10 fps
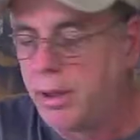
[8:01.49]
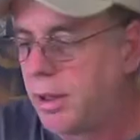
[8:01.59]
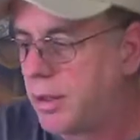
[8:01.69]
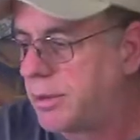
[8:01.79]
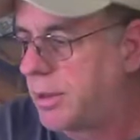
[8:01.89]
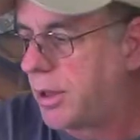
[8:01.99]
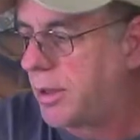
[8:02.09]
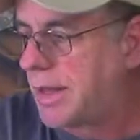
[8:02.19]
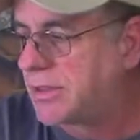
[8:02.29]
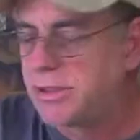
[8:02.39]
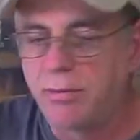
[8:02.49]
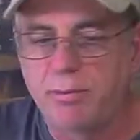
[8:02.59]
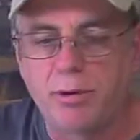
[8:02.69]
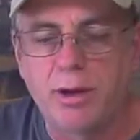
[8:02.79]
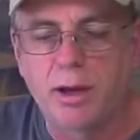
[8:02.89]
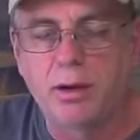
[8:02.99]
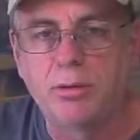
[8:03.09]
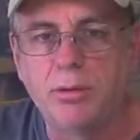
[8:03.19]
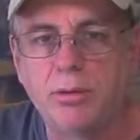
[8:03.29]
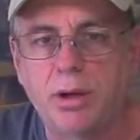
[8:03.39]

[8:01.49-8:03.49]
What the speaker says: And that's it for now.